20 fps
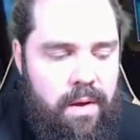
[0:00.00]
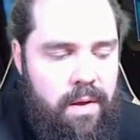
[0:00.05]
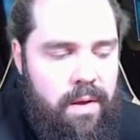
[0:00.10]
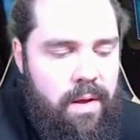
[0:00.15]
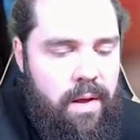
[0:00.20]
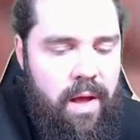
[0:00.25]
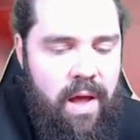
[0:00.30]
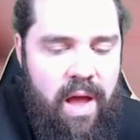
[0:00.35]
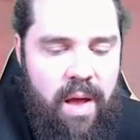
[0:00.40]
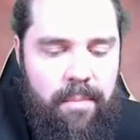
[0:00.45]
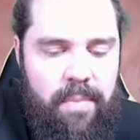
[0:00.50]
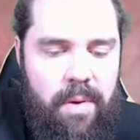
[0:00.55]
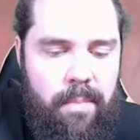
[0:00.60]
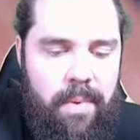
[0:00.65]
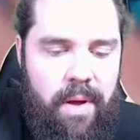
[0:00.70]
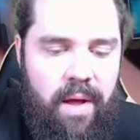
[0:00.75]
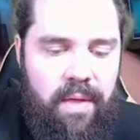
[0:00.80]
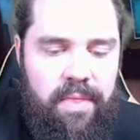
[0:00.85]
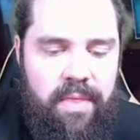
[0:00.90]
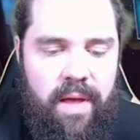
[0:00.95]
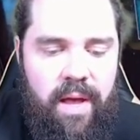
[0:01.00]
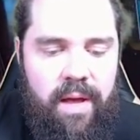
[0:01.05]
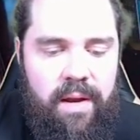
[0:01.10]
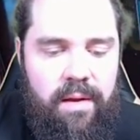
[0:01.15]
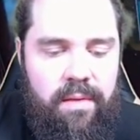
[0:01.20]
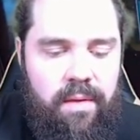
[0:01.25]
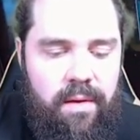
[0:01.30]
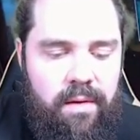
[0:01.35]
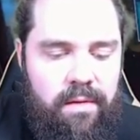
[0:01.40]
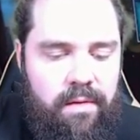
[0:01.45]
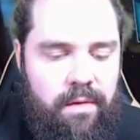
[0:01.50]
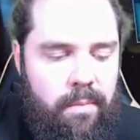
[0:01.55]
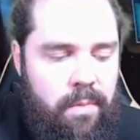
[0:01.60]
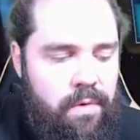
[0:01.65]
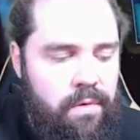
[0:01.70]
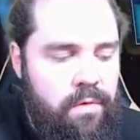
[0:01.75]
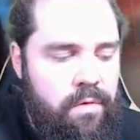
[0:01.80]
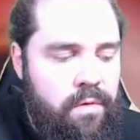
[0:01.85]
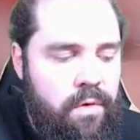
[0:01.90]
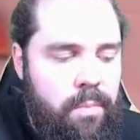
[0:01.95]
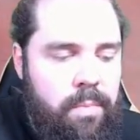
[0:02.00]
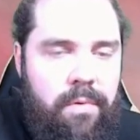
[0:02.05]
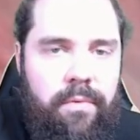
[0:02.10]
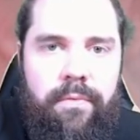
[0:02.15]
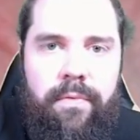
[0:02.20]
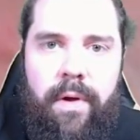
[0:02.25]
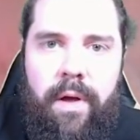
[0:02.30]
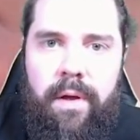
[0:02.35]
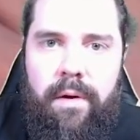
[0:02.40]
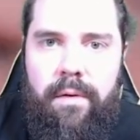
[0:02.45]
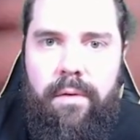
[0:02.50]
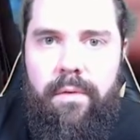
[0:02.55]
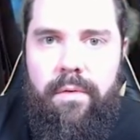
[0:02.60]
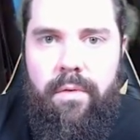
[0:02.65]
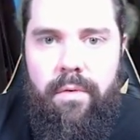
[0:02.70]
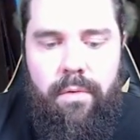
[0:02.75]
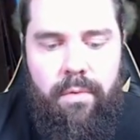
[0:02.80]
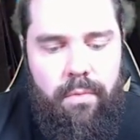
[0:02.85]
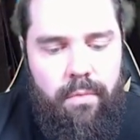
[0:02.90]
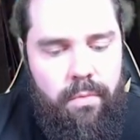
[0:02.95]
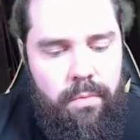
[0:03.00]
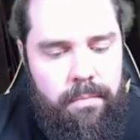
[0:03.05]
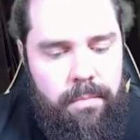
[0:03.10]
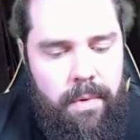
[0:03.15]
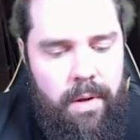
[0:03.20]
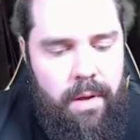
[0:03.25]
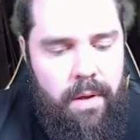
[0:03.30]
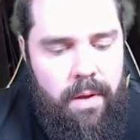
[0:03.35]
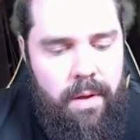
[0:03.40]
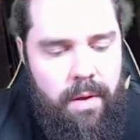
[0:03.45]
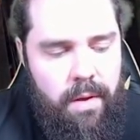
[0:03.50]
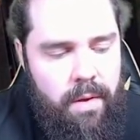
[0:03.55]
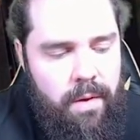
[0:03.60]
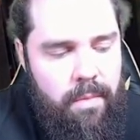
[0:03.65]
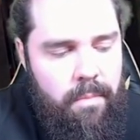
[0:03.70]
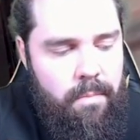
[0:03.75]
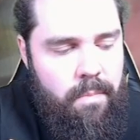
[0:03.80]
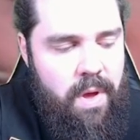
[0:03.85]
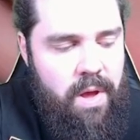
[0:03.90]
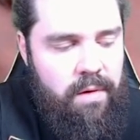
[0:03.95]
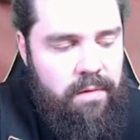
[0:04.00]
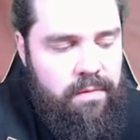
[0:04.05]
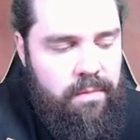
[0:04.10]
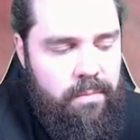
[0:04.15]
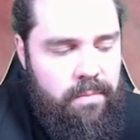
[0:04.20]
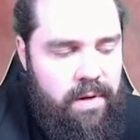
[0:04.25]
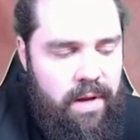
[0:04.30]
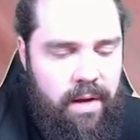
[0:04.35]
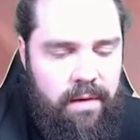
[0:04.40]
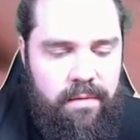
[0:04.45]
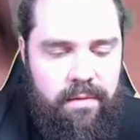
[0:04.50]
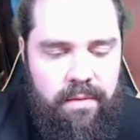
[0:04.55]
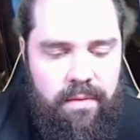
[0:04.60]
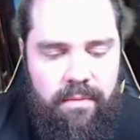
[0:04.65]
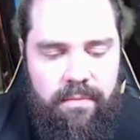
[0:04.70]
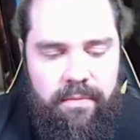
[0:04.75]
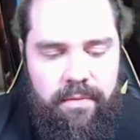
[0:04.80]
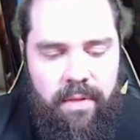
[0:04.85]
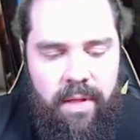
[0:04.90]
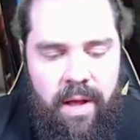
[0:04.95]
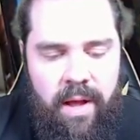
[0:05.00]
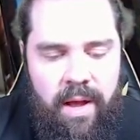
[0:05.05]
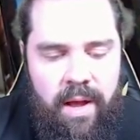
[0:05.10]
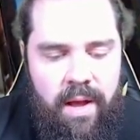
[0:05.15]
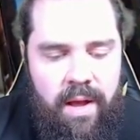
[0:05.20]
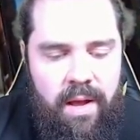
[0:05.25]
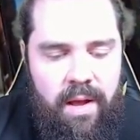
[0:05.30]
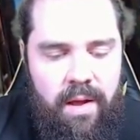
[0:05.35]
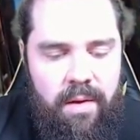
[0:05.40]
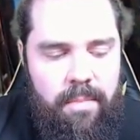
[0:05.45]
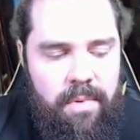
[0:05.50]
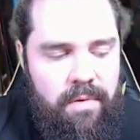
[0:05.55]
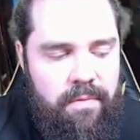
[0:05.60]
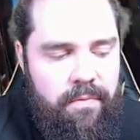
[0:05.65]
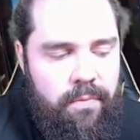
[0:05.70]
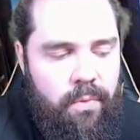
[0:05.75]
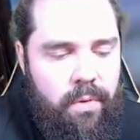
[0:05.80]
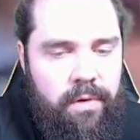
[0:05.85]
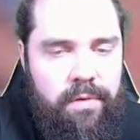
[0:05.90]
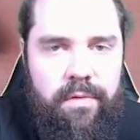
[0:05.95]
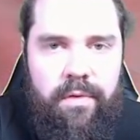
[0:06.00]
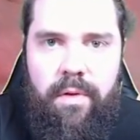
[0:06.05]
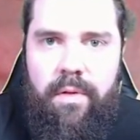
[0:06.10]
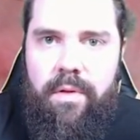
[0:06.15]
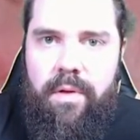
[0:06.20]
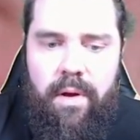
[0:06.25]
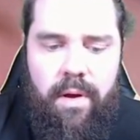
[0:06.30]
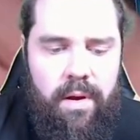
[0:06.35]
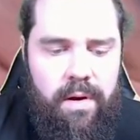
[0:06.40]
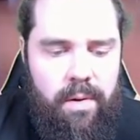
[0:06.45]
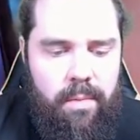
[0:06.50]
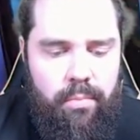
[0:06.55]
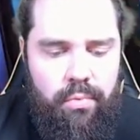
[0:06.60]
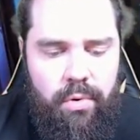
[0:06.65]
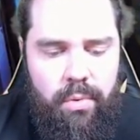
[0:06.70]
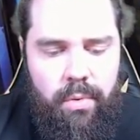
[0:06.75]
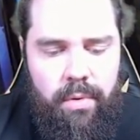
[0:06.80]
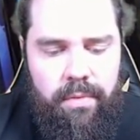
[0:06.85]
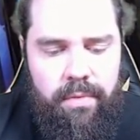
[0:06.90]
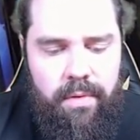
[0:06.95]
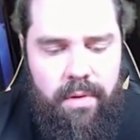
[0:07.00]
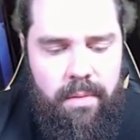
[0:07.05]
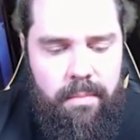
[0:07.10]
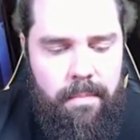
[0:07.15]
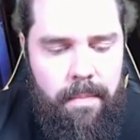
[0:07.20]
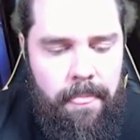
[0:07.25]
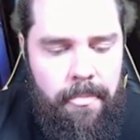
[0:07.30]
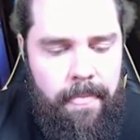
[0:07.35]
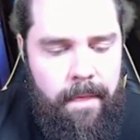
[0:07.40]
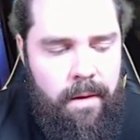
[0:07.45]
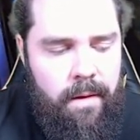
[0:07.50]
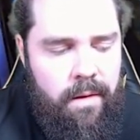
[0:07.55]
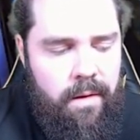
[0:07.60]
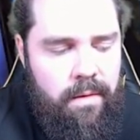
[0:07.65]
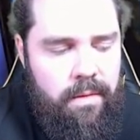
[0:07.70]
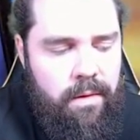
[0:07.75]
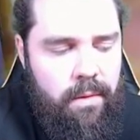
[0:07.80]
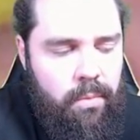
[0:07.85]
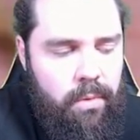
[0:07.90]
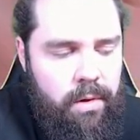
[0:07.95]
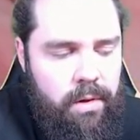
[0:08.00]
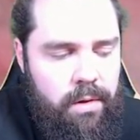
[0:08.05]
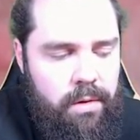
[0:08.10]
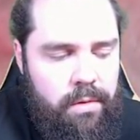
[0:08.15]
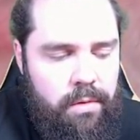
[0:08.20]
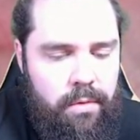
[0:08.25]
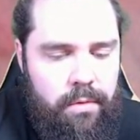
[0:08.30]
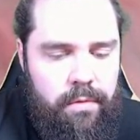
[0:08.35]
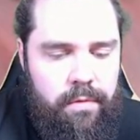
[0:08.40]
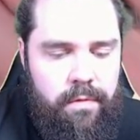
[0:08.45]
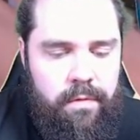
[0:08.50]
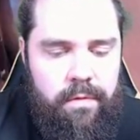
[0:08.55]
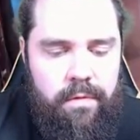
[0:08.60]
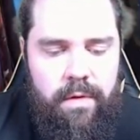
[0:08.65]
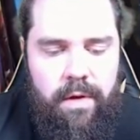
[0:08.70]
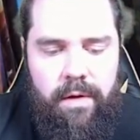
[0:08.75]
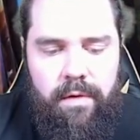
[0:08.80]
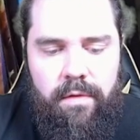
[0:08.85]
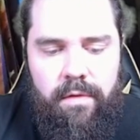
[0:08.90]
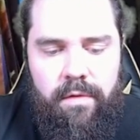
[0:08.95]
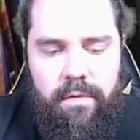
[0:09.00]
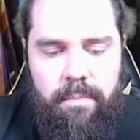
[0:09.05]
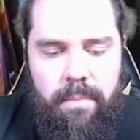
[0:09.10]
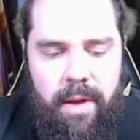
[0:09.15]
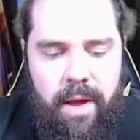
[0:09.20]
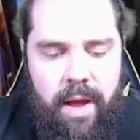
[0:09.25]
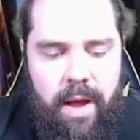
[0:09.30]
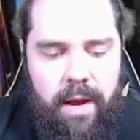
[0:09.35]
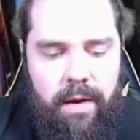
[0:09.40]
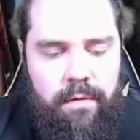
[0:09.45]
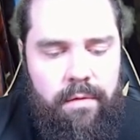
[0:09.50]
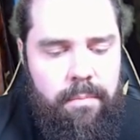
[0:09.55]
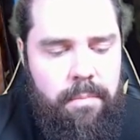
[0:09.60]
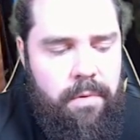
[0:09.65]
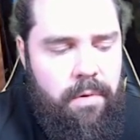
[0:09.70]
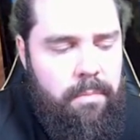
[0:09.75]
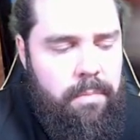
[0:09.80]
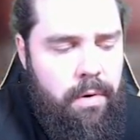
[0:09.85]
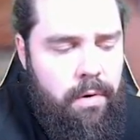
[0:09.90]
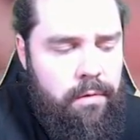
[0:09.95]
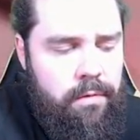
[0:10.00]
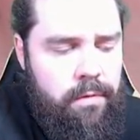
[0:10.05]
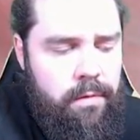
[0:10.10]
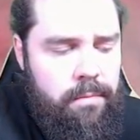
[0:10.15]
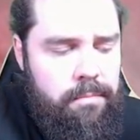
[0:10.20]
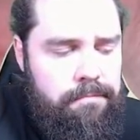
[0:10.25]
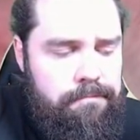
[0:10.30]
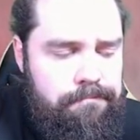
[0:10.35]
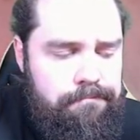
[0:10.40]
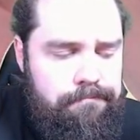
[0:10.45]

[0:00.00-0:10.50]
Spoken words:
happy about that. I think it's going to be super fun to make some decks on the fly, be forced to kind of brew with them. I think we're going to do 6 packs per person